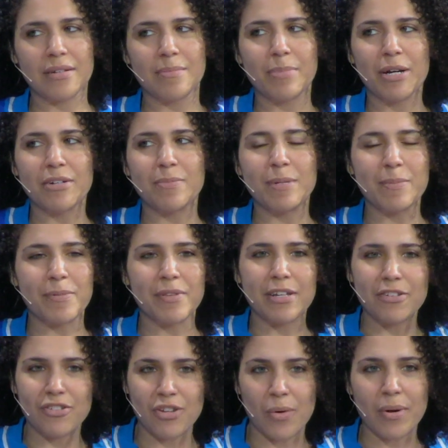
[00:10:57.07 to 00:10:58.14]
compared to people
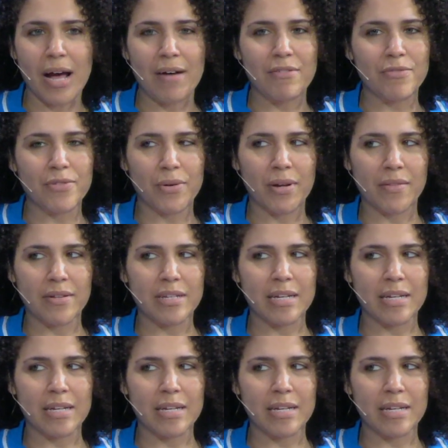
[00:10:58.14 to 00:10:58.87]
that don't have a phone on the table.